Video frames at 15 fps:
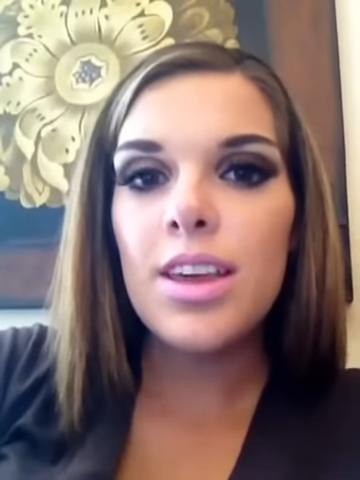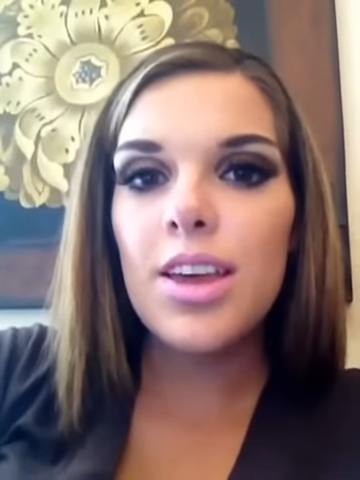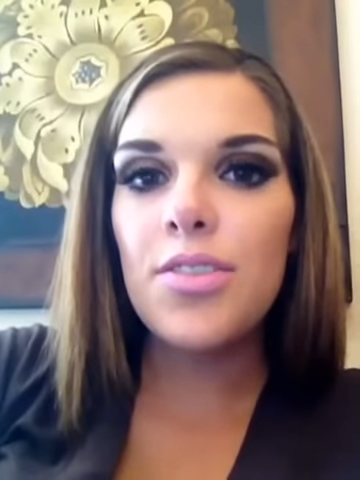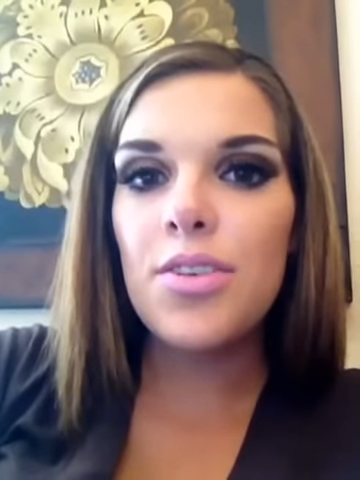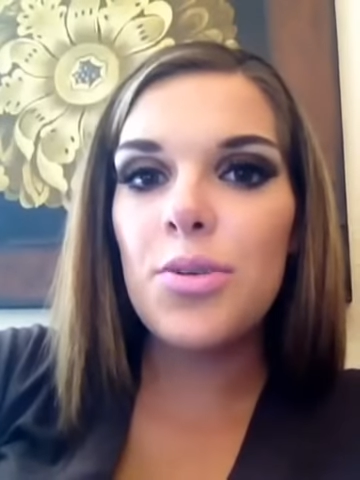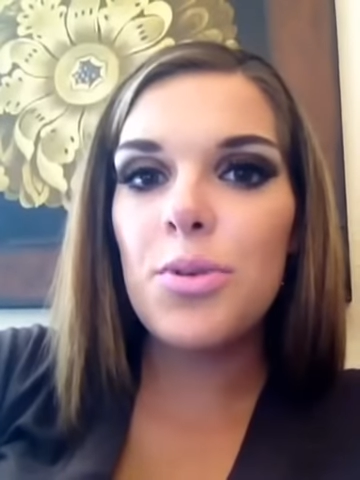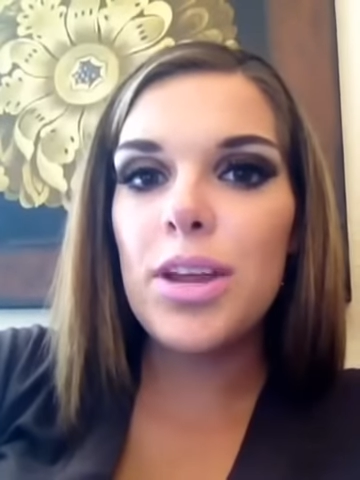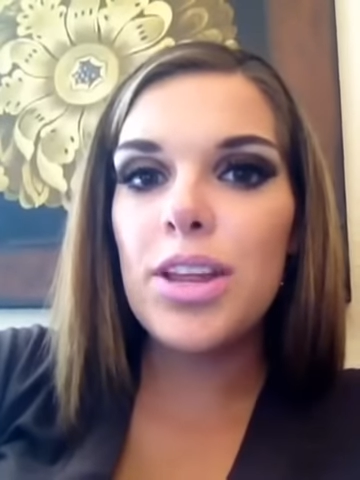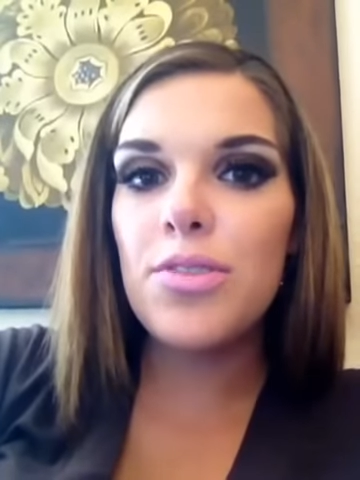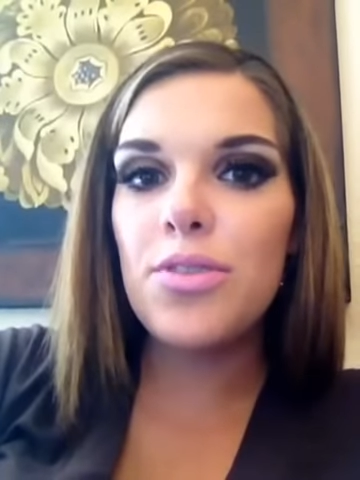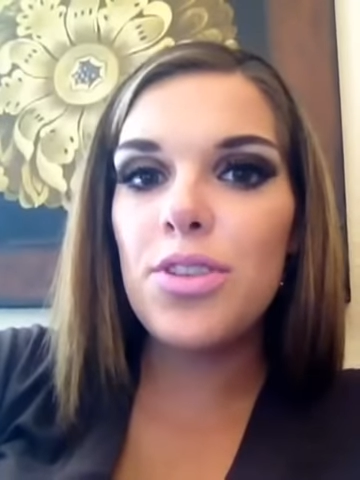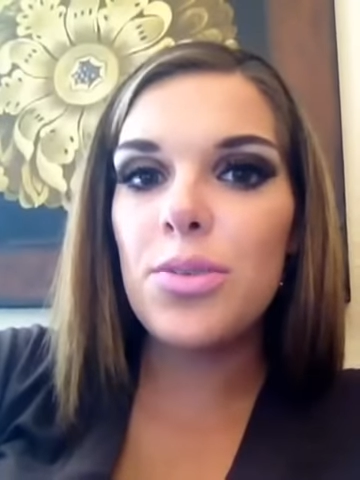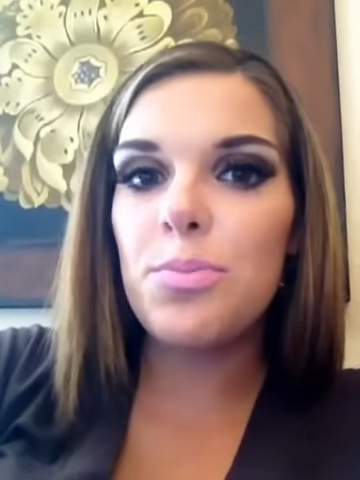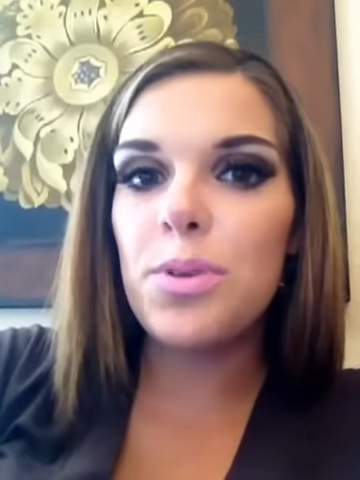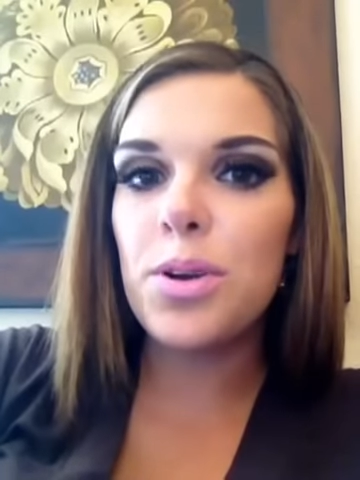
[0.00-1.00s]
If you're waiting
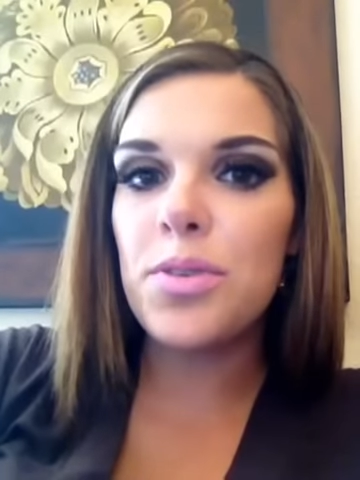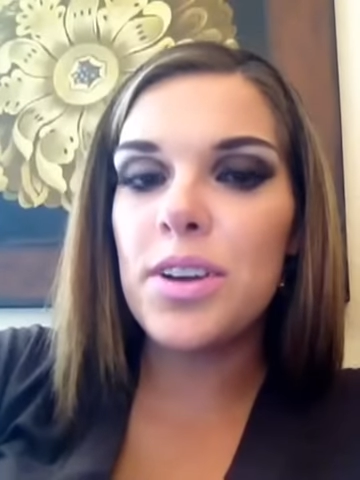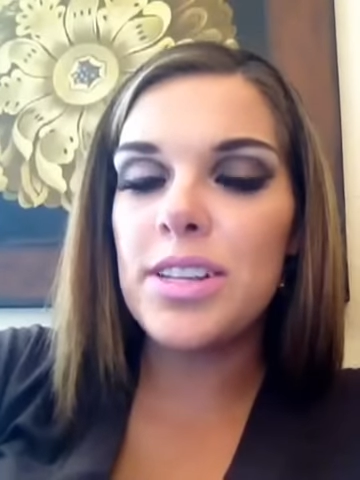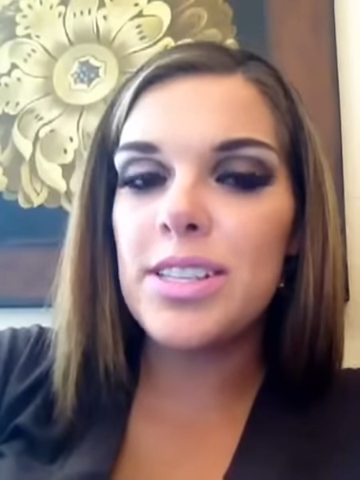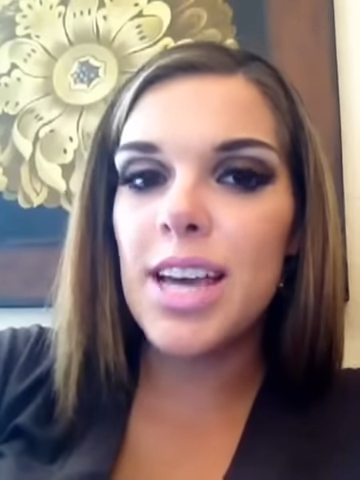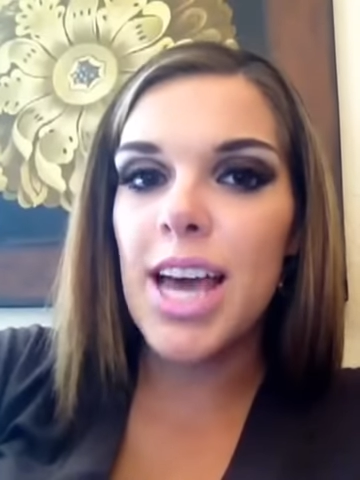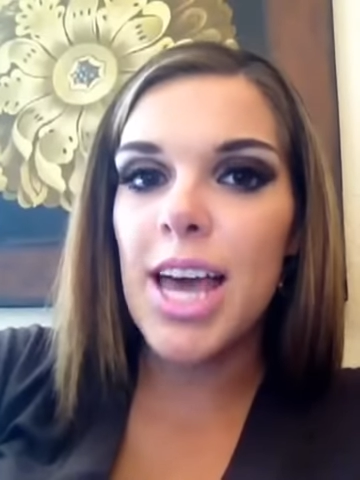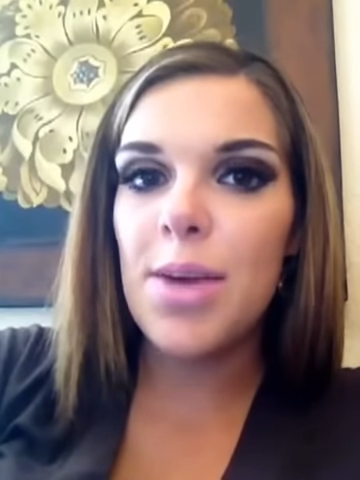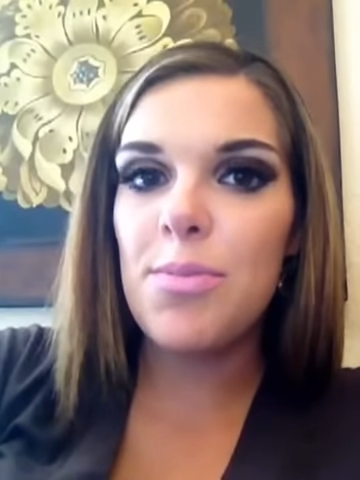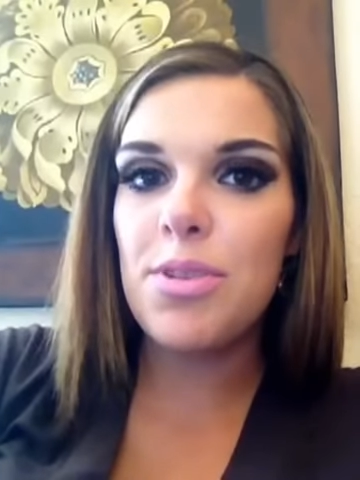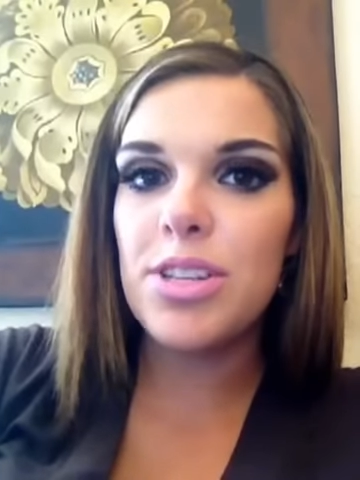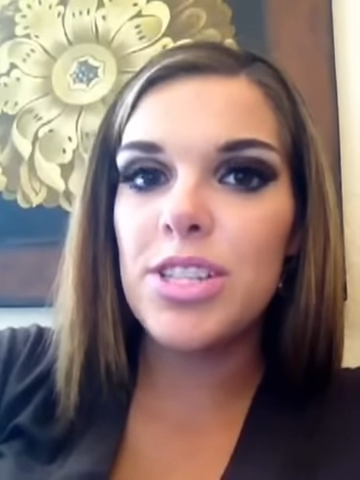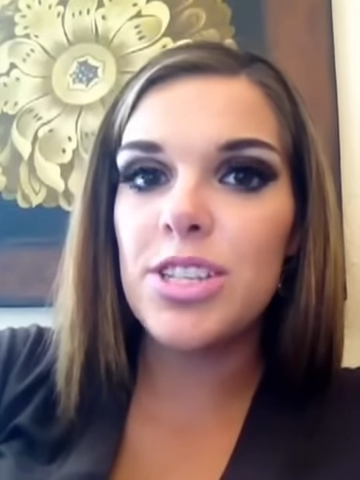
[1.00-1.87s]
for the perfect time or